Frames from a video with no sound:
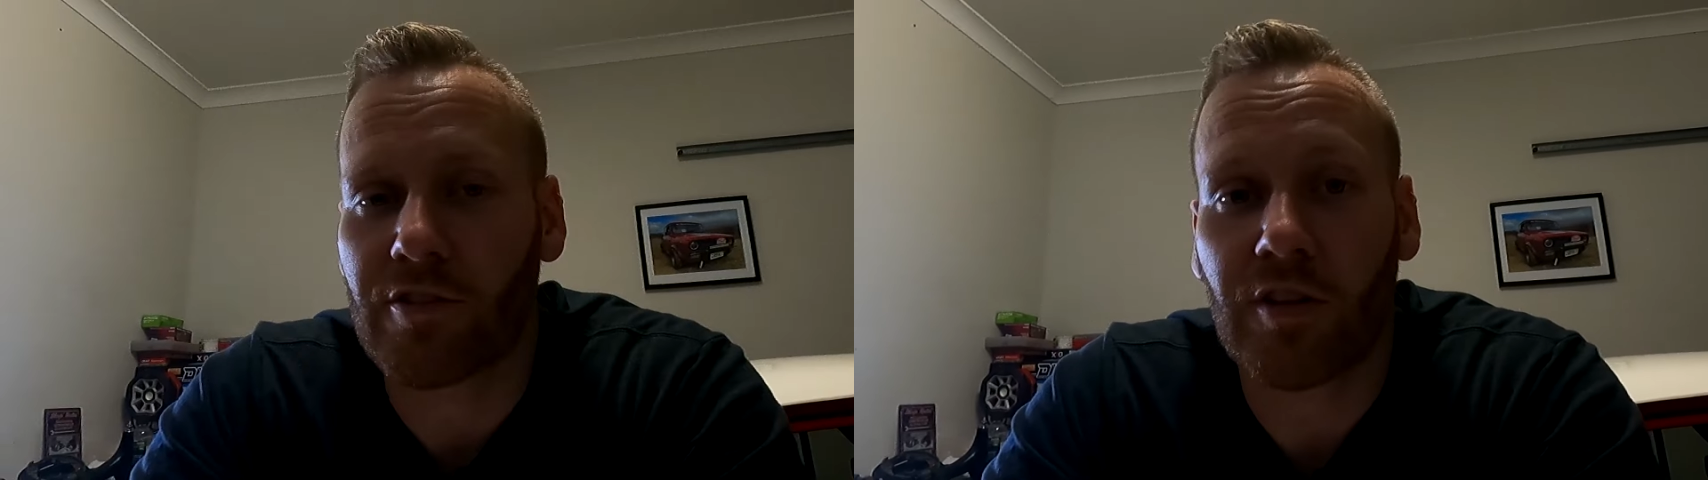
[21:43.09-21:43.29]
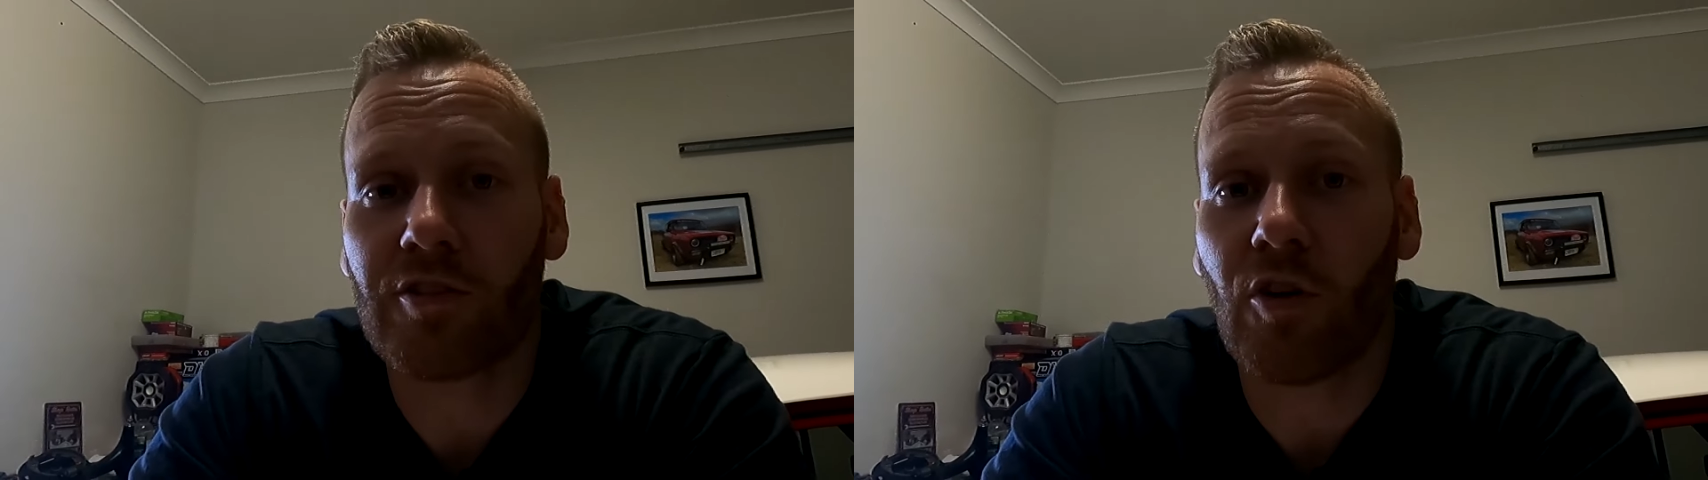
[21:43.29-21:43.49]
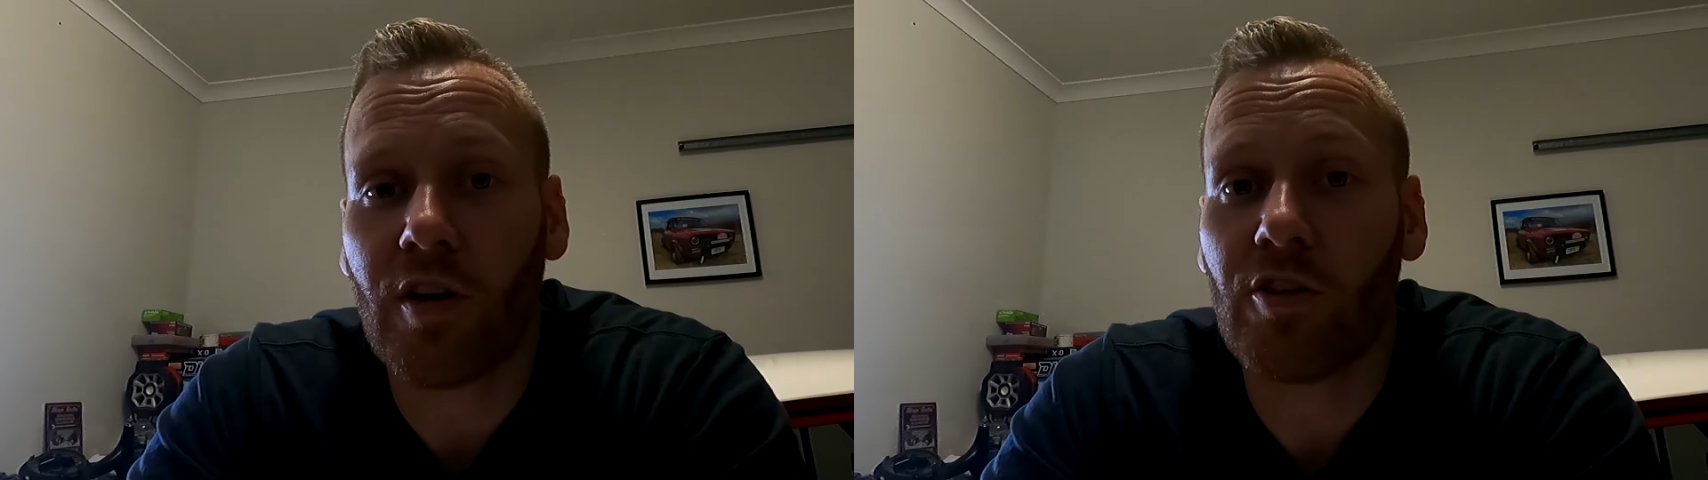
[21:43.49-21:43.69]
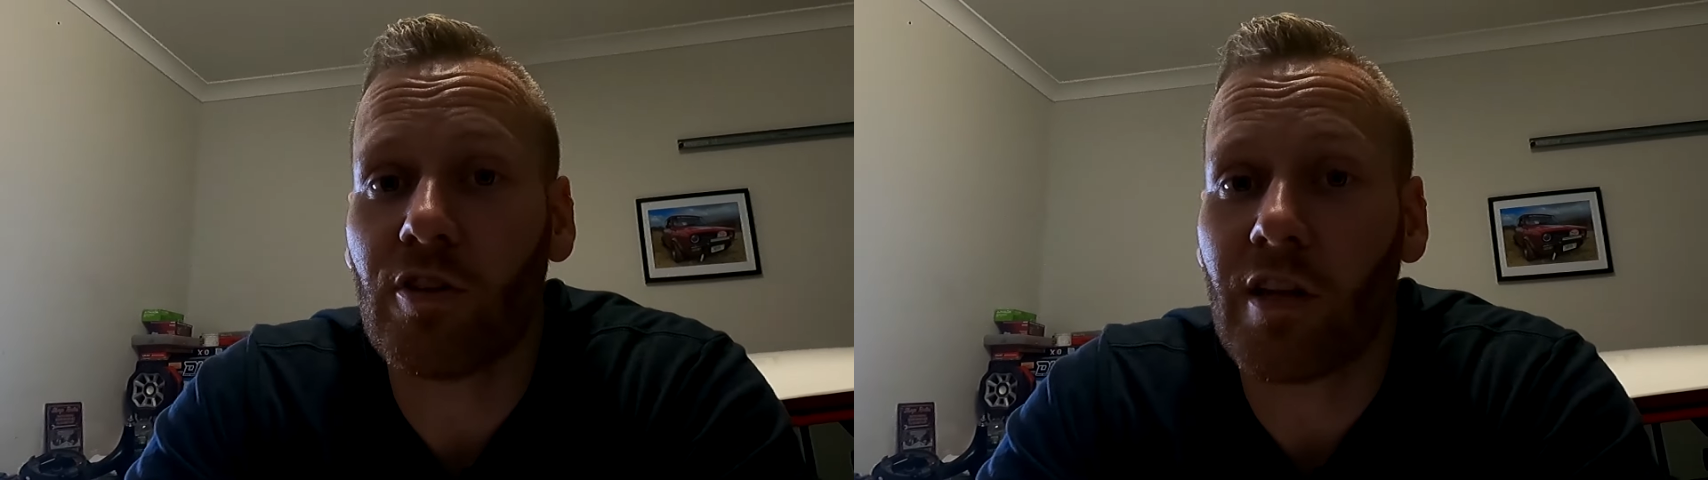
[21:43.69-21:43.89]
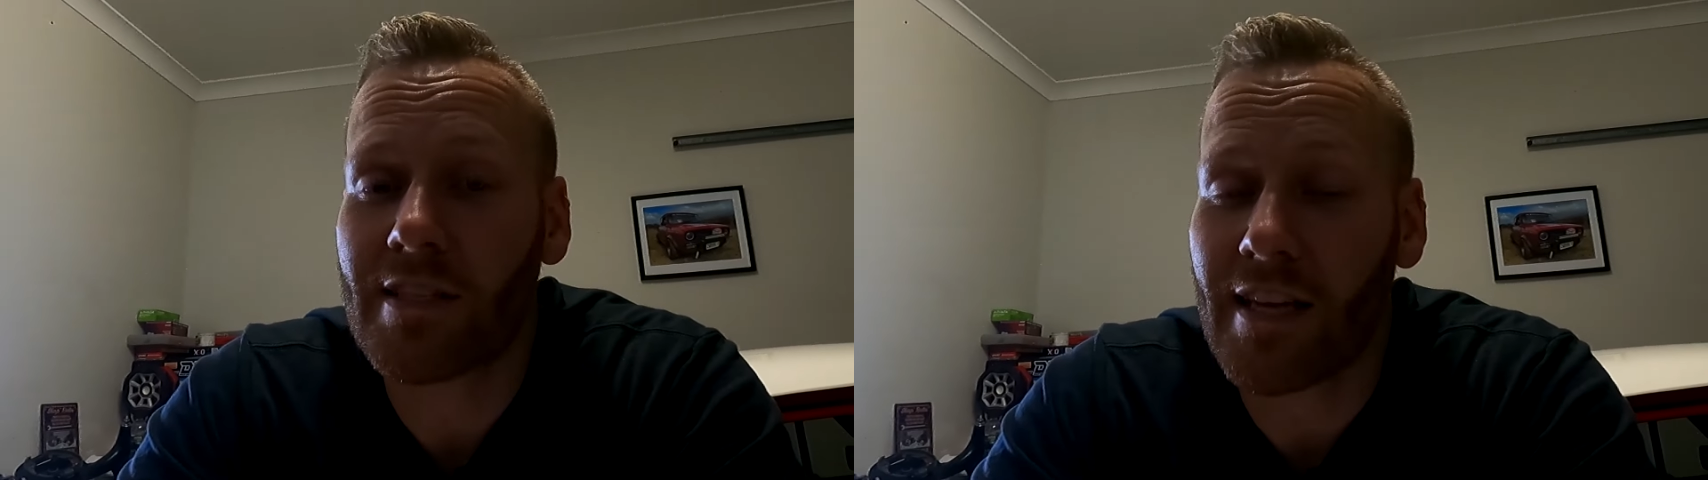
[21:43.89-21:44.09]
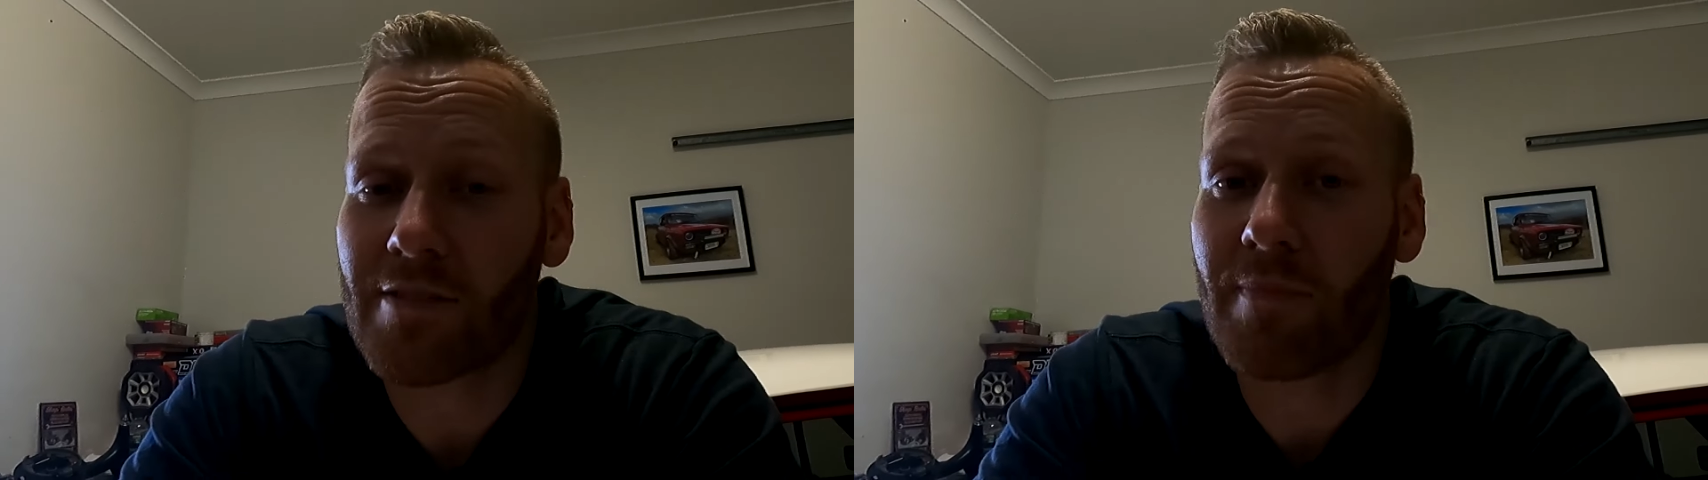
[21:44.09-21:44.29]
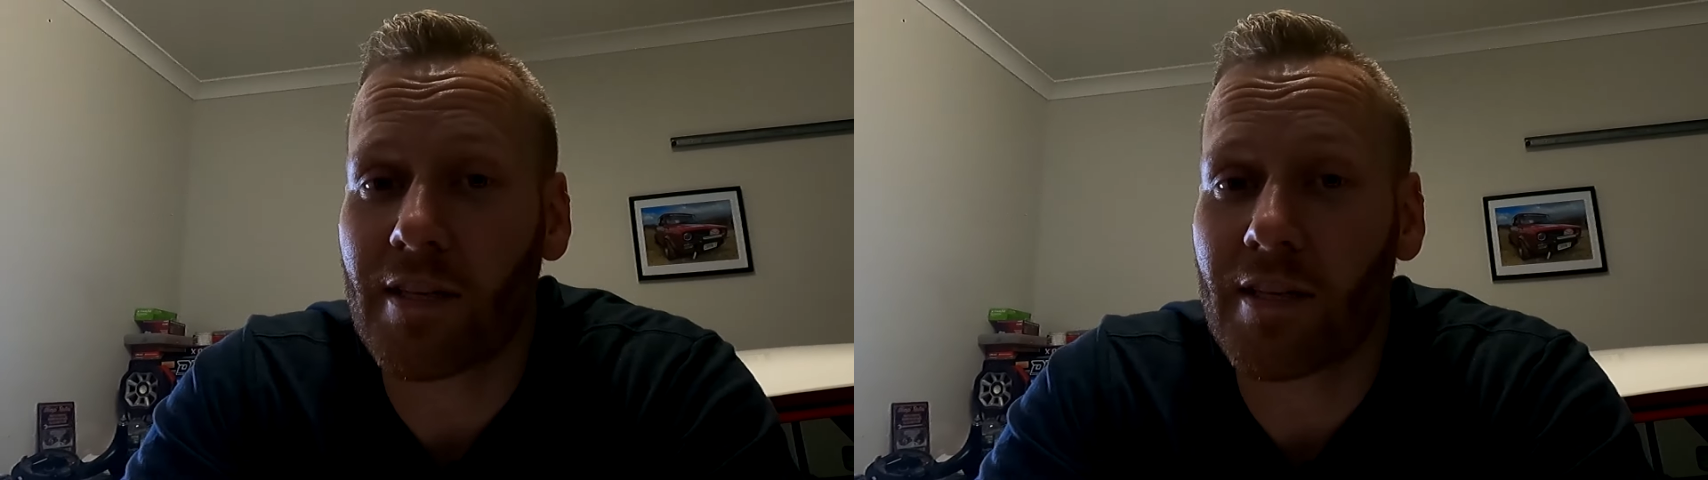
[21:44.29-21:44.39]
So they're trying to utilize that as